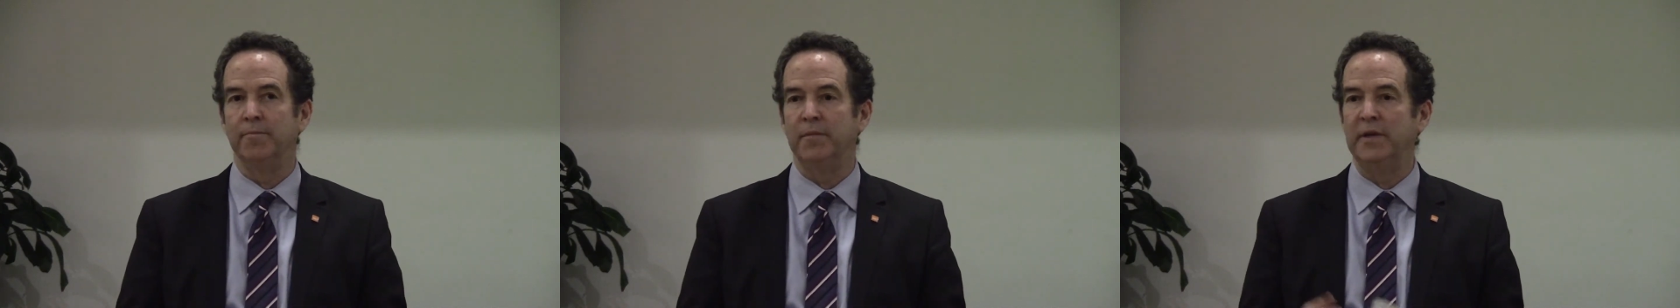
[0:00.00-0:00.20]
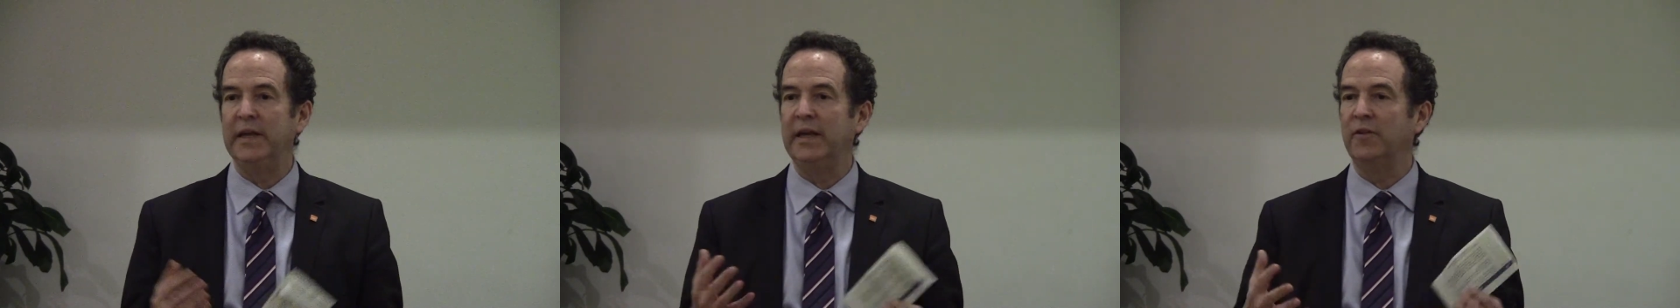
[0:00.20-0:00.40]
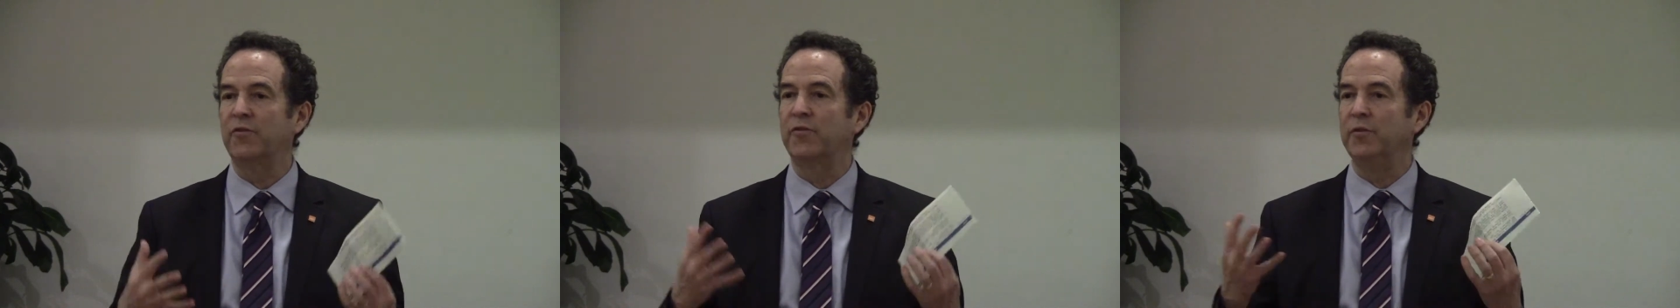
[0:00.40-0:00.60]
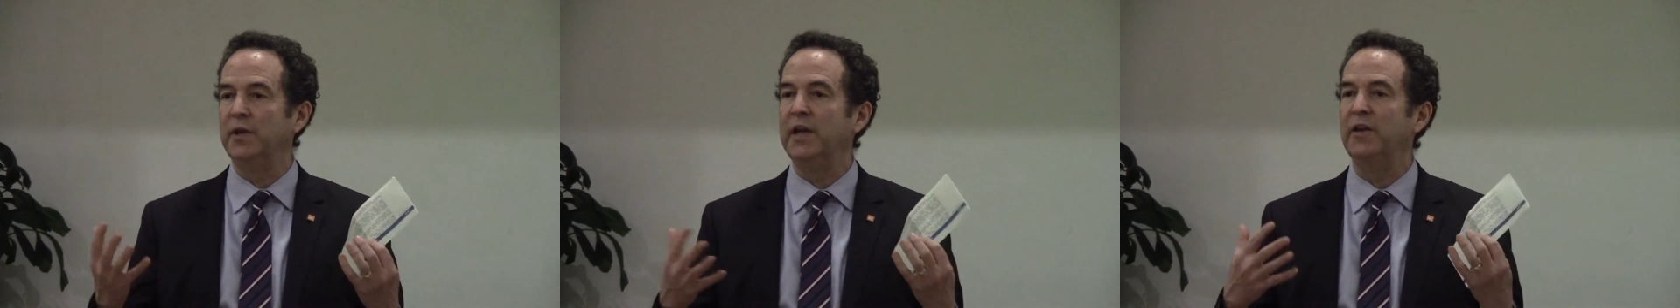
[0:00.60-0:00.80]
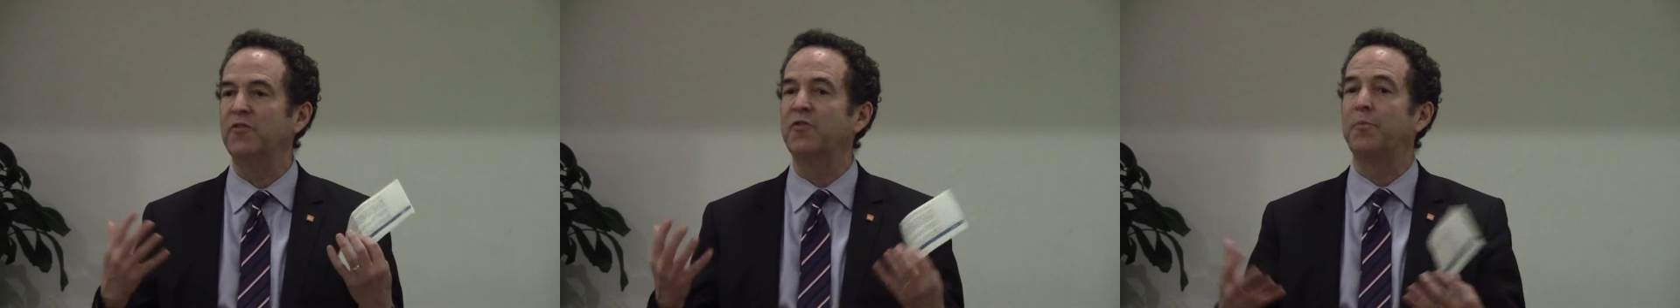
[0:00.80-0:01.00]

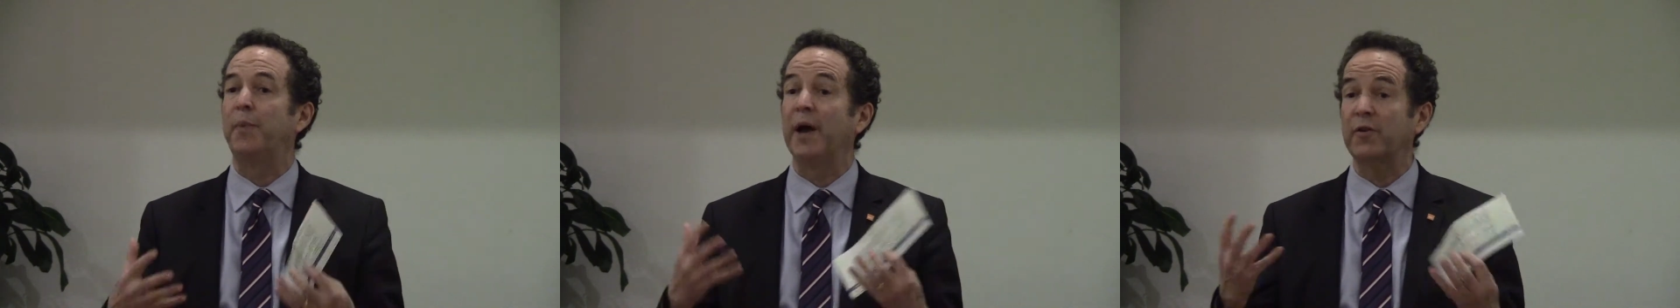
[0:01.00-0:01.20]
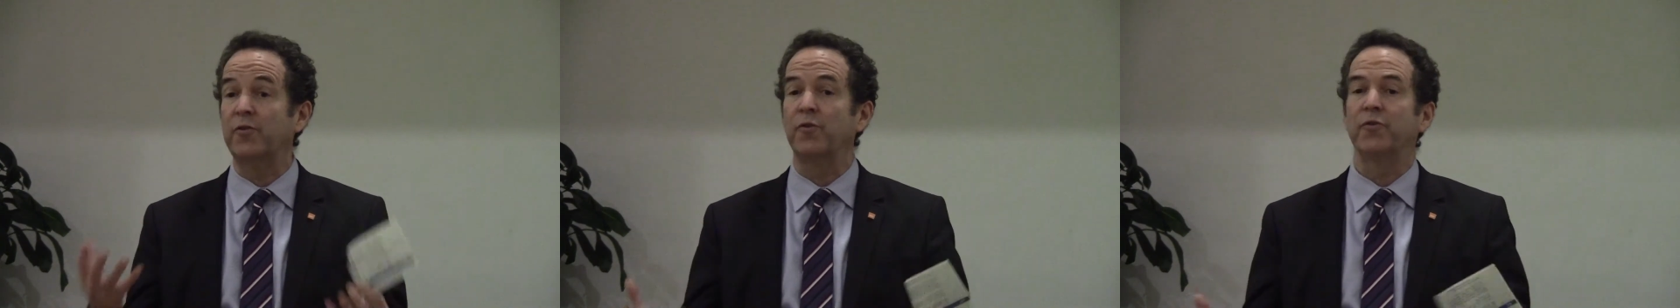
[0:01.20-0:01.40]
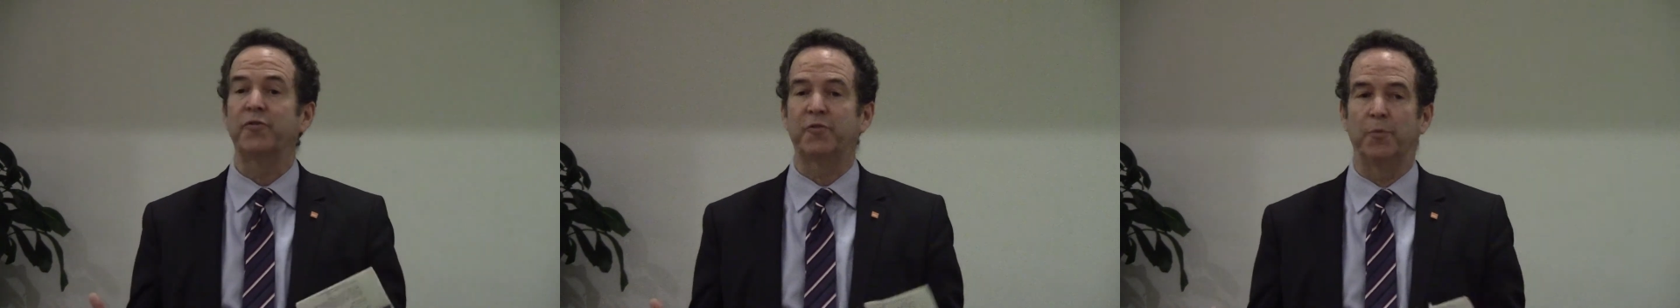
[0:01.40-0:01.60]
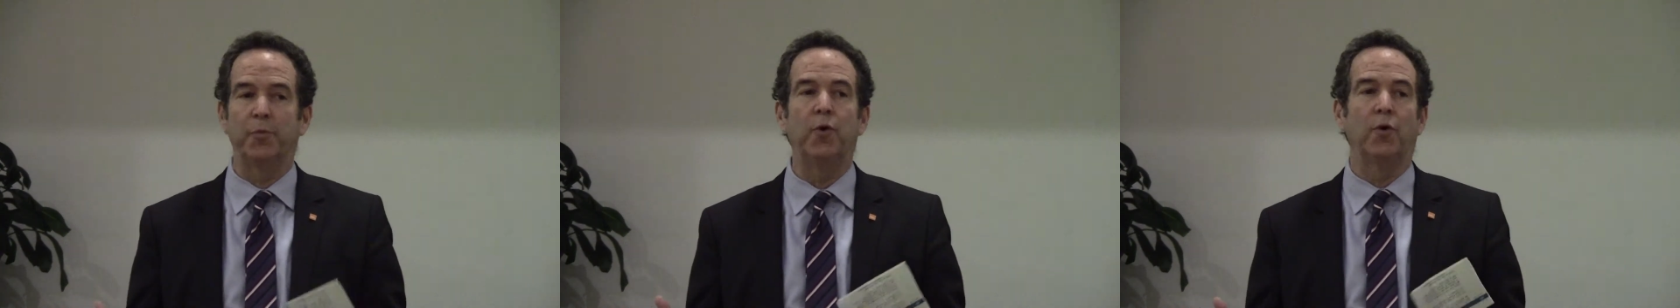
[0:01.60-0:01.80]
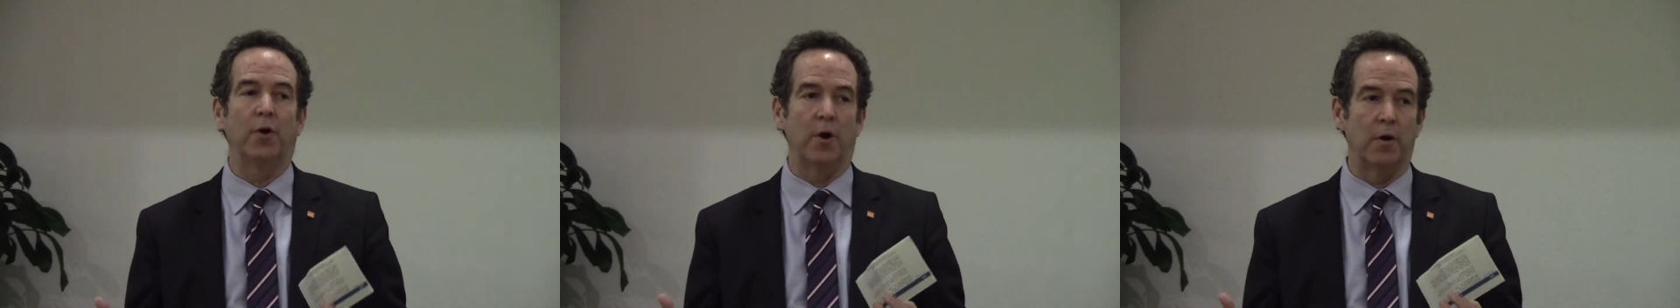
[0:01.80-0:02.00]
needs special
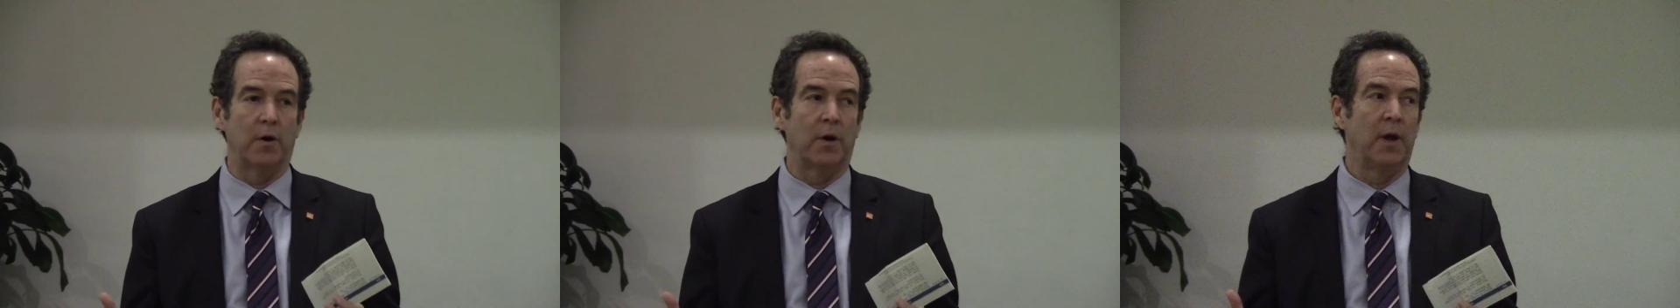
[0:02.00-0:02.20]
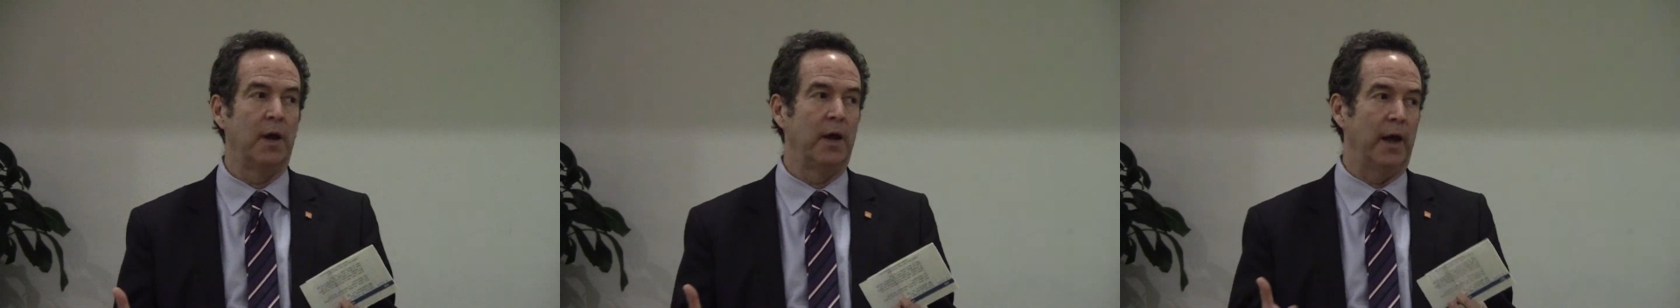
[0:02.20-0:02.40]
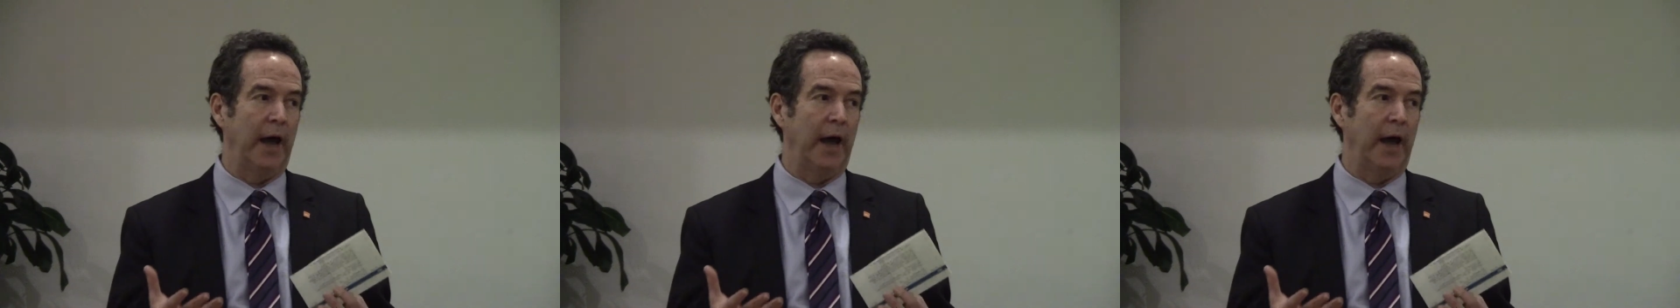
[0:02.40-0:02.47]
support